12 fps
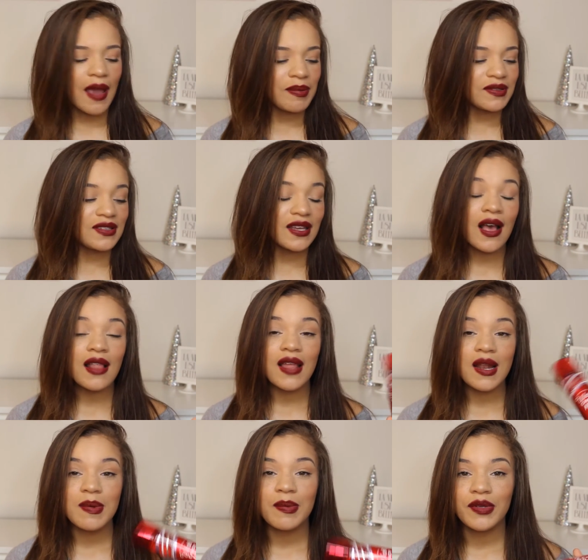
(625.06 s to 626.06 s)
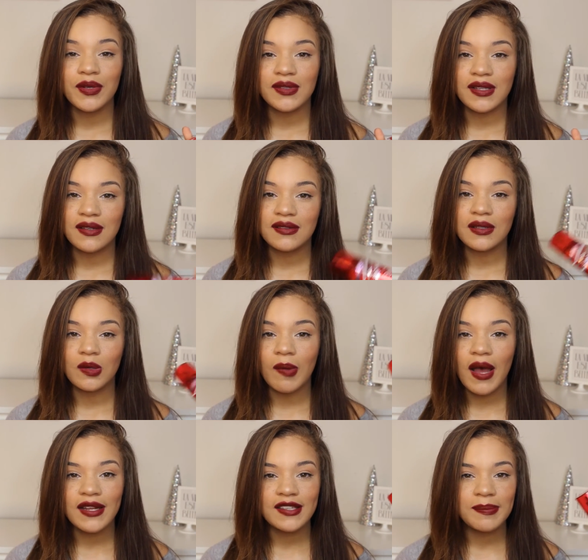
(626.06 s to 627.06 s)
I've been seeing a lot of people using this little
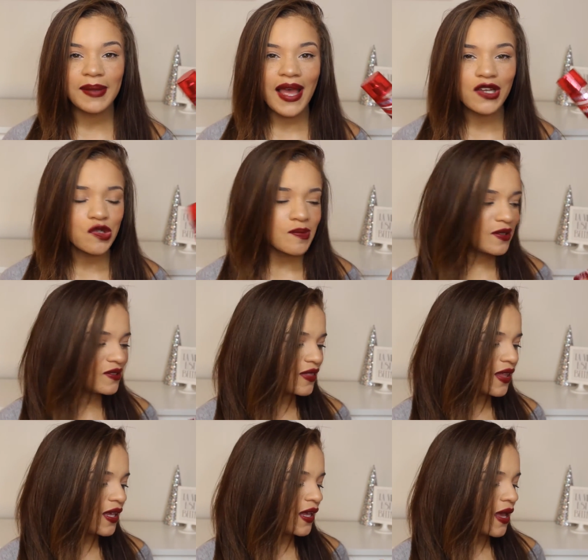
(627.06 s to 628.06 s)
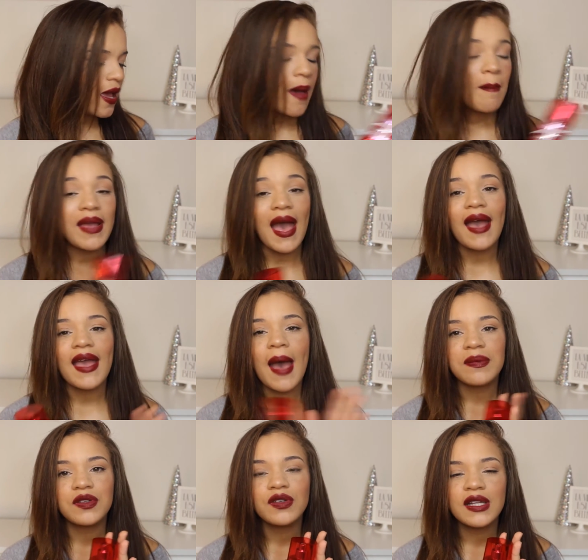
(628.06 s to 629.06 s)
body splash mist thingy. But yeah, I
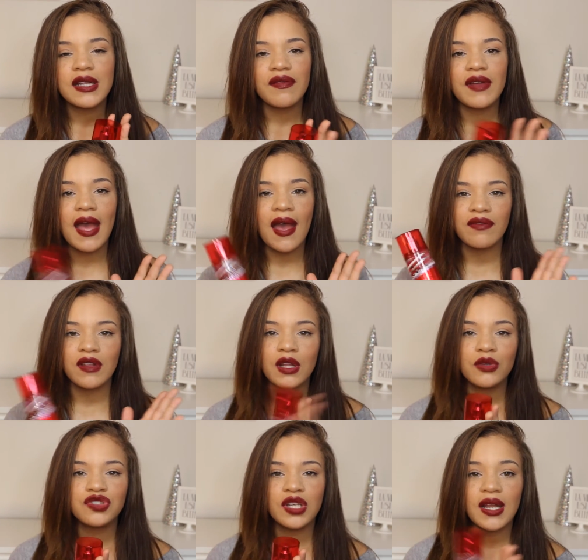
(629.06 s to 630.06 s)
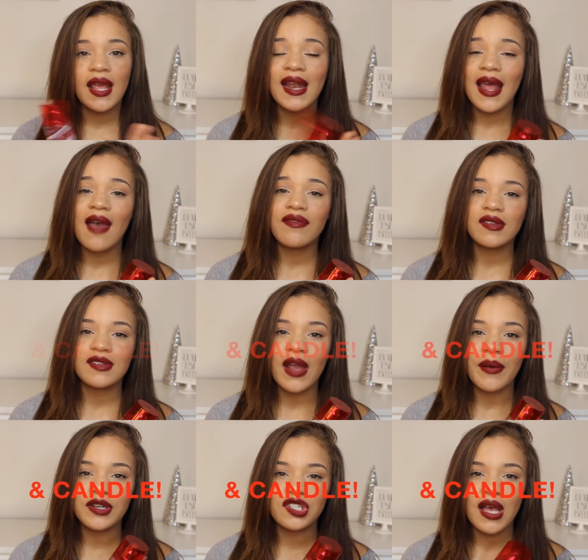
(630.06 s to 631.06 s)
absolutely love it. I have the lotion and I have the
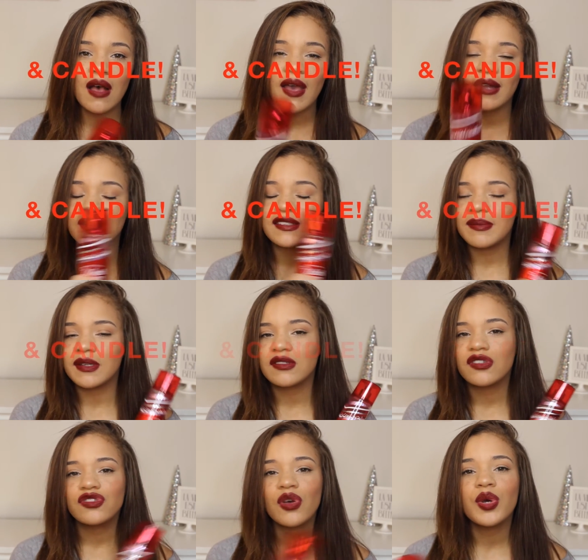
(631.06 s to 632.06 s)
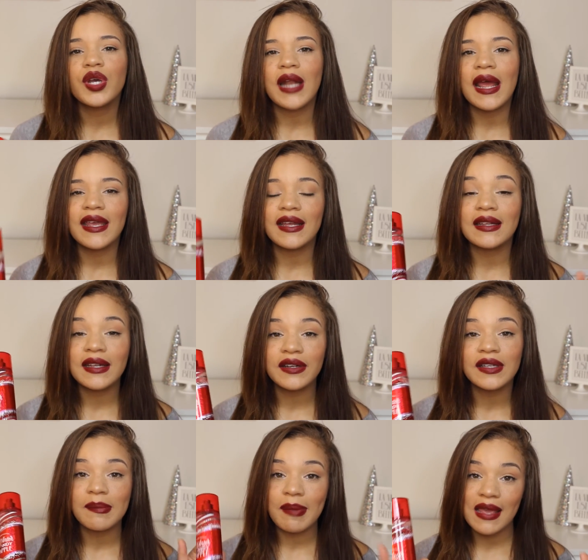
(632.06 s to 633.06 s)
shower gel and it smells so good. I could
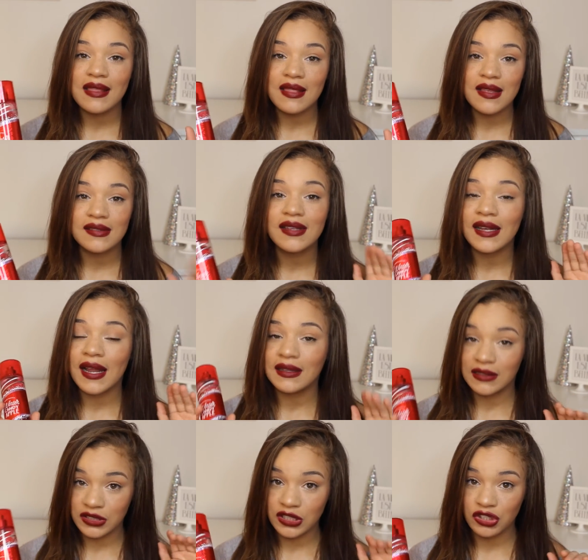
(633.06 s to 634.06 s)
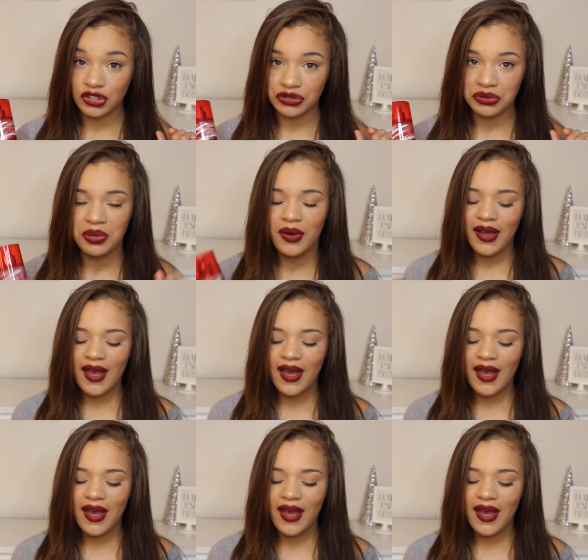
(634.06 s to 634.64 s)
literally bathe in this and I literally do.